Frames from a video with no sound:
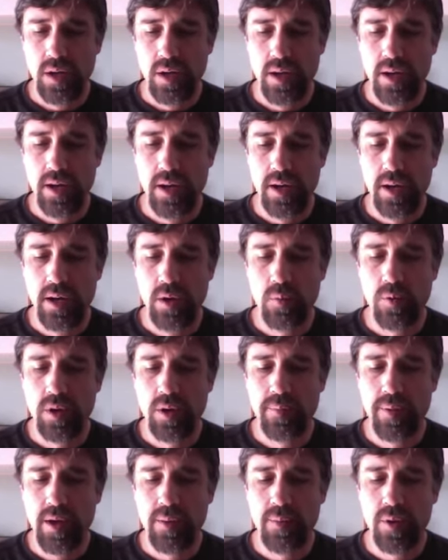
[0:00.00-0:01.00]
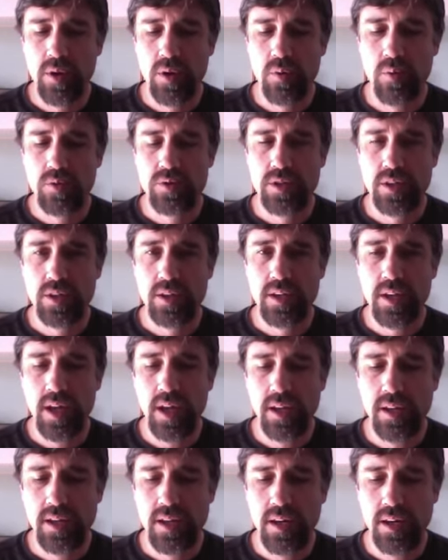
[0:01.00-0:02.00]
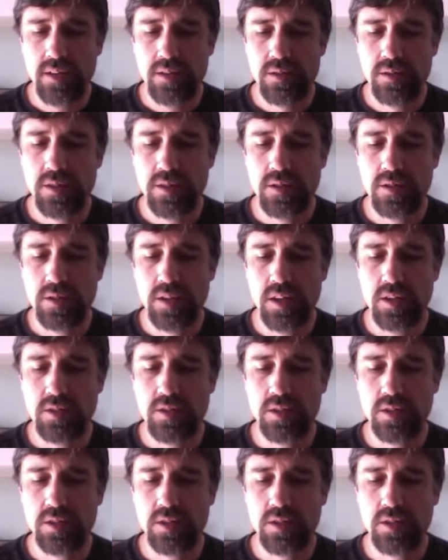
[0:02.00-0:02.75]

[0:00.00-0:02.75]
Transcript: uh, when Obama was in Kenya, six year,